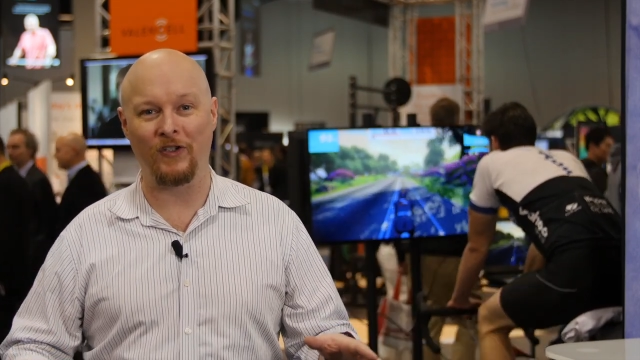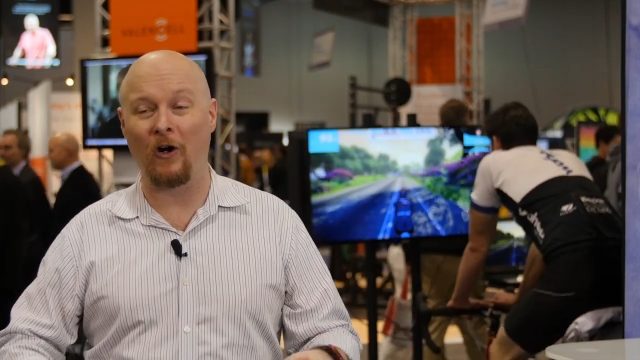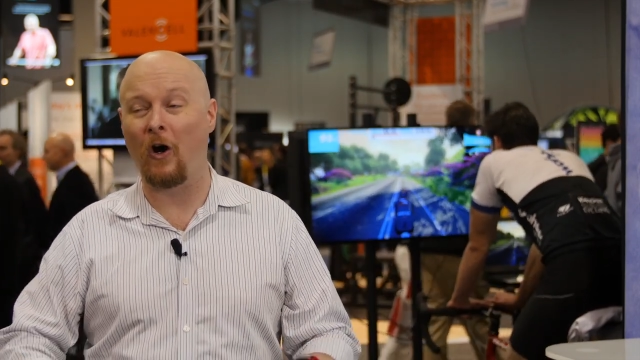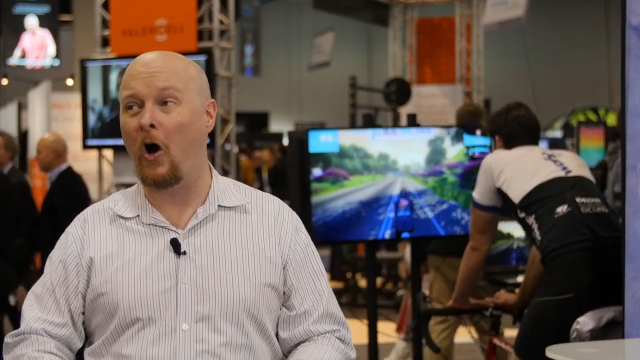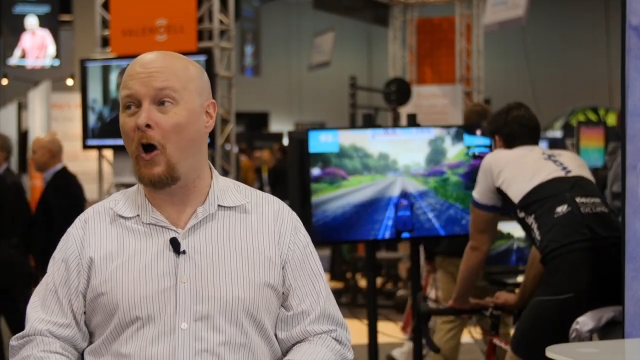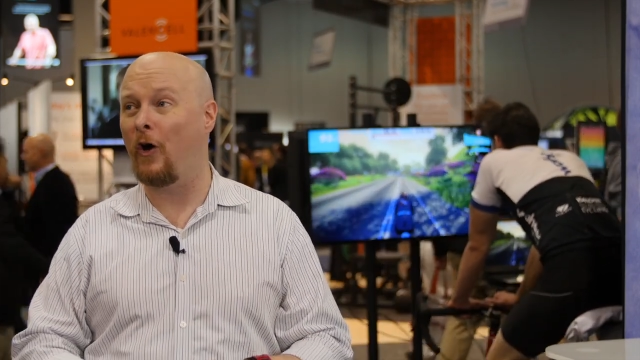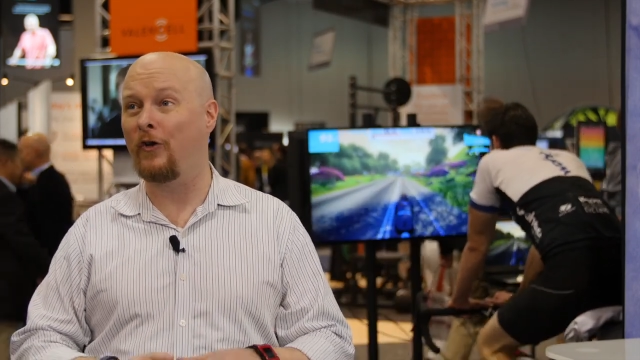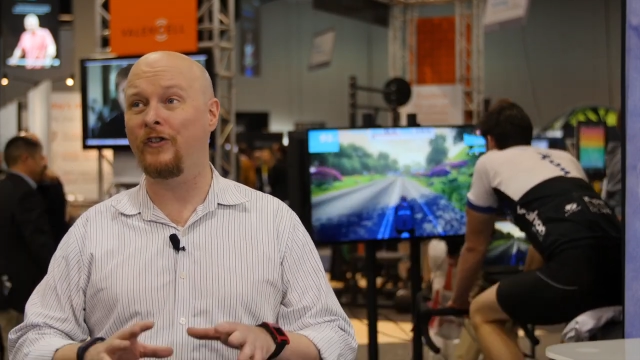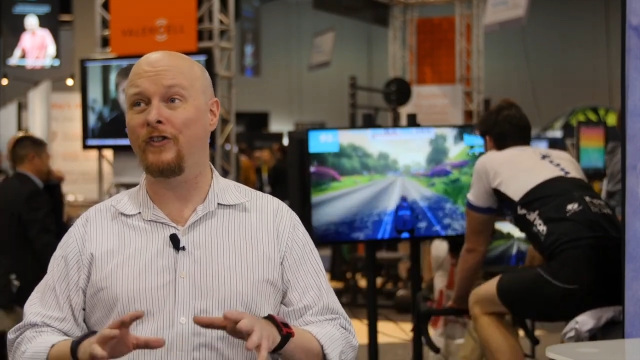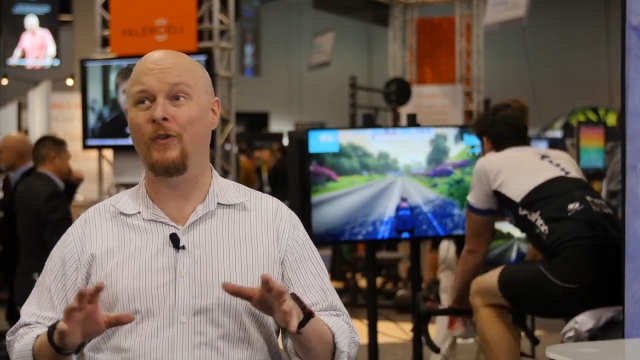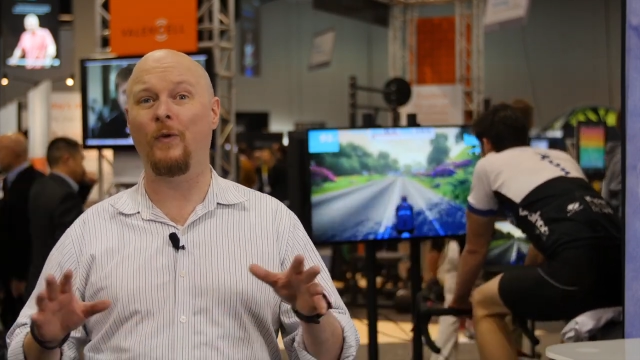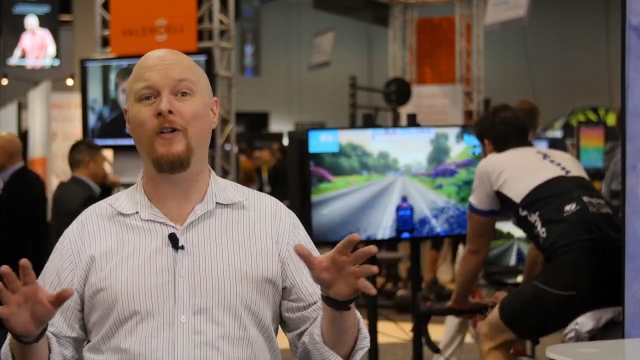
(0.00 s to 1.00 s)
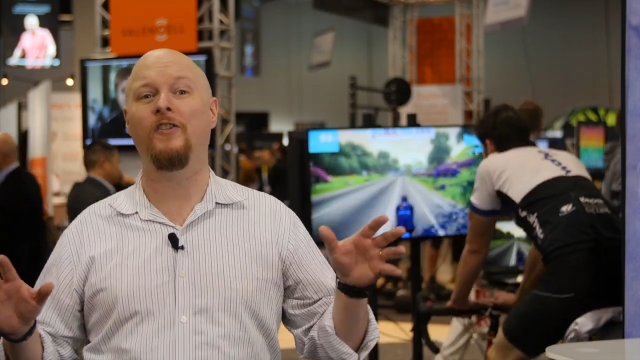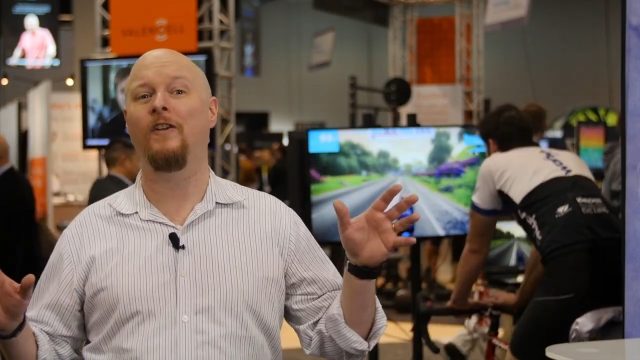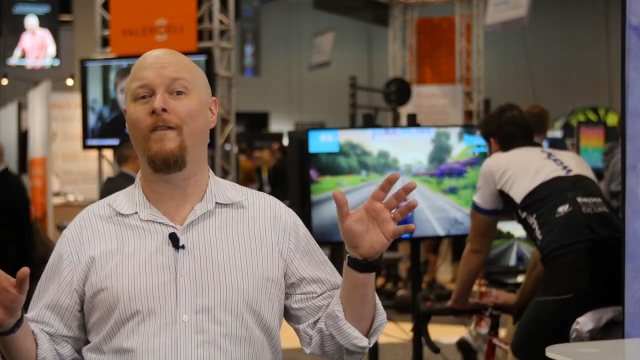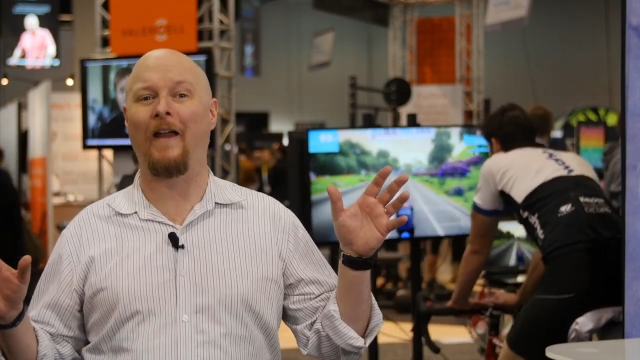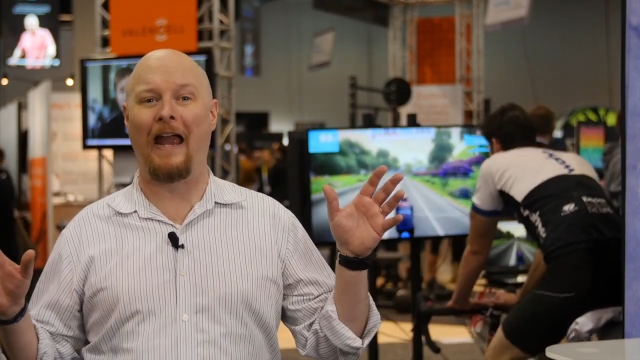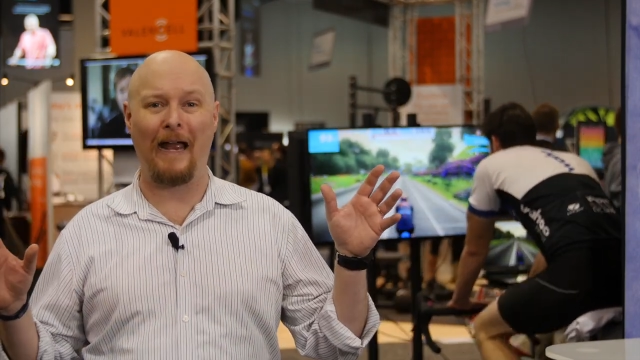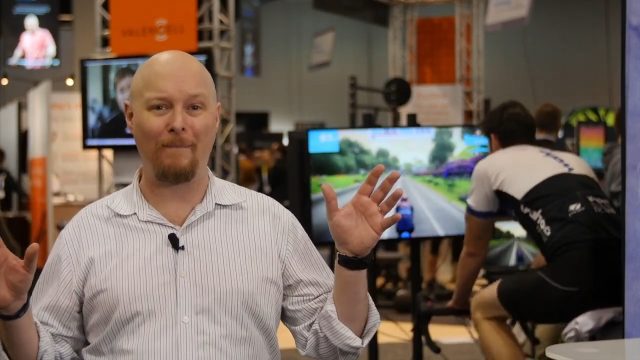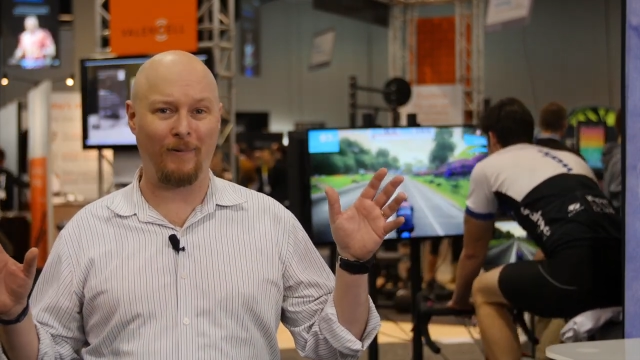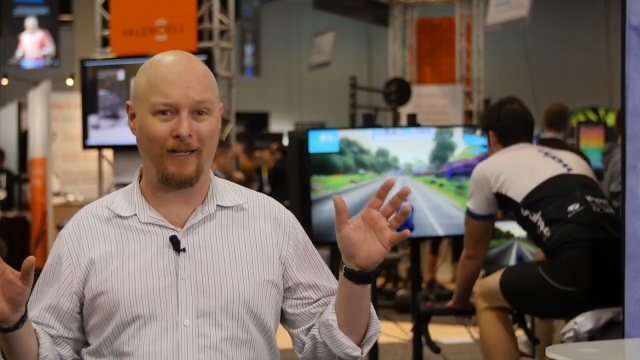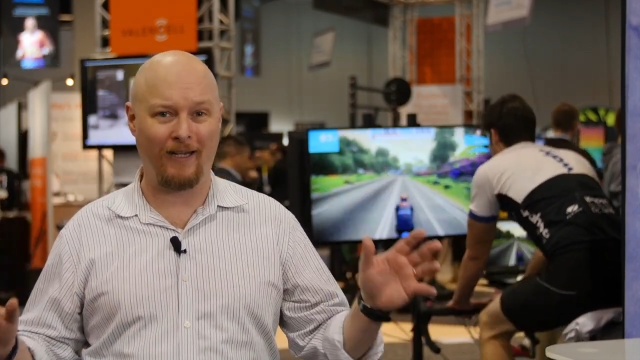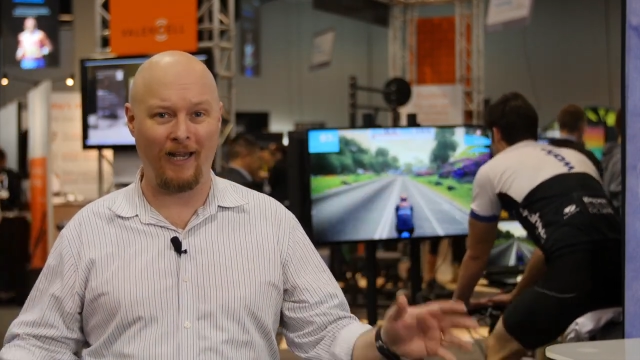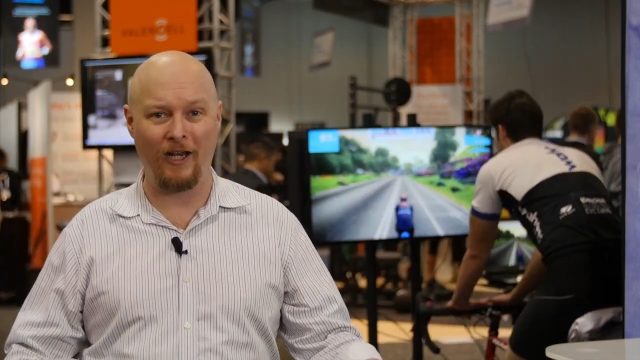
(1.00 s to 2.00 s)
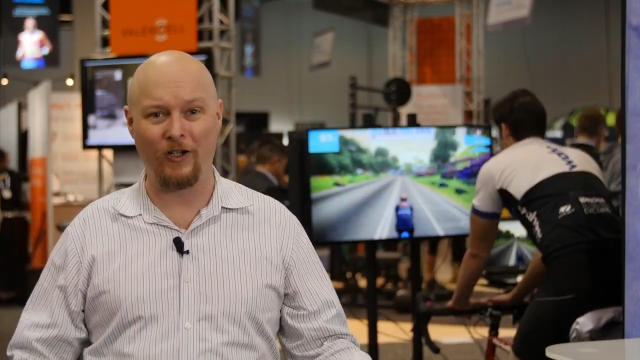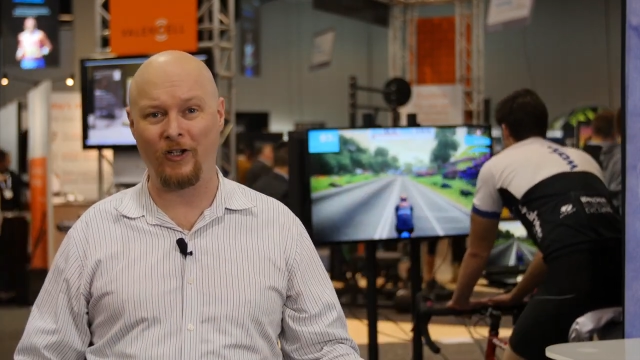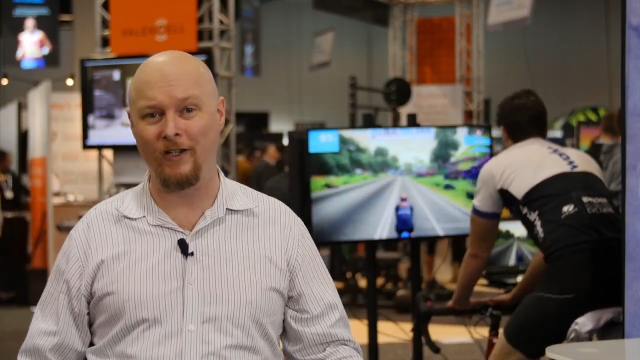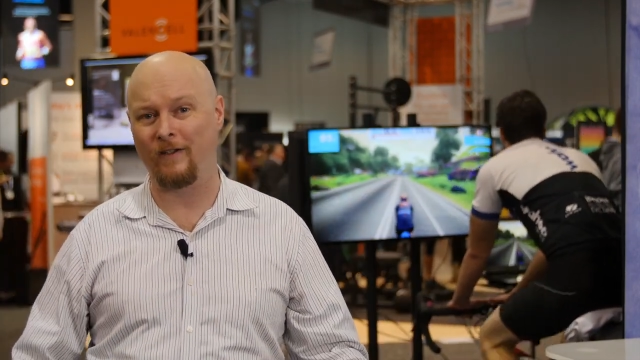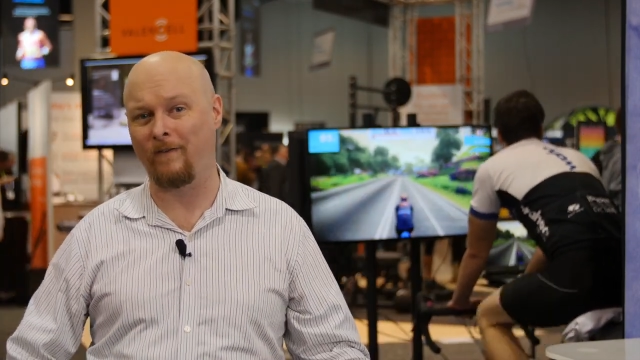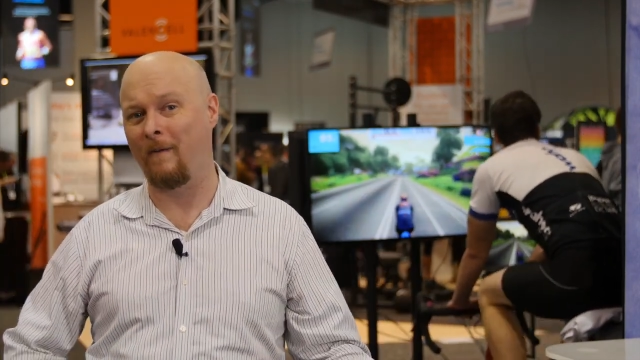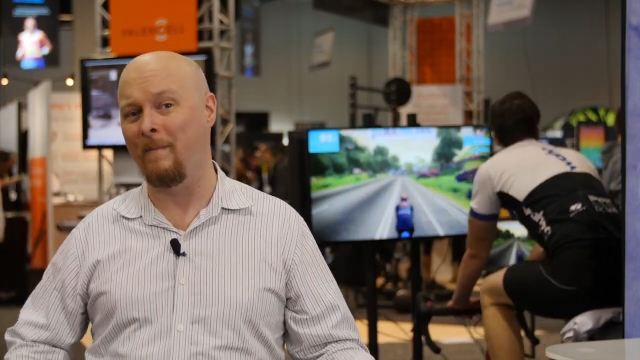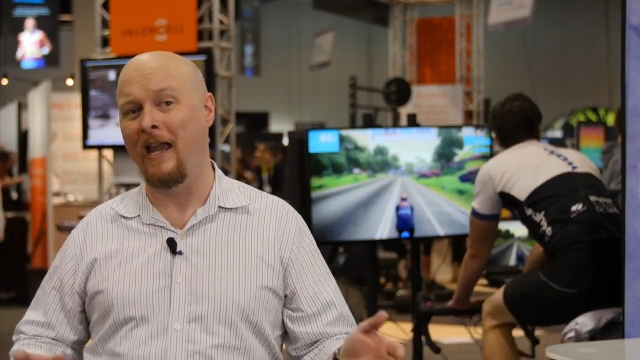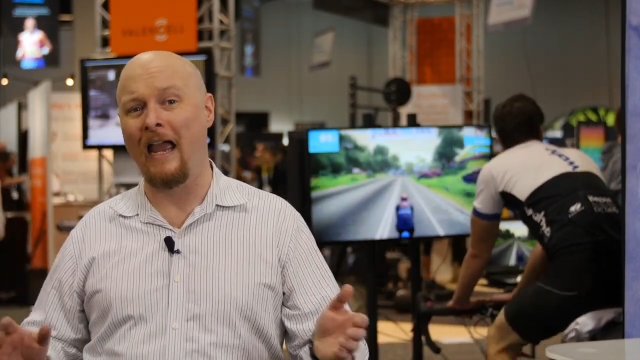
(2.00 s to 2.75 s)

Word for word: There are all sorts of applications from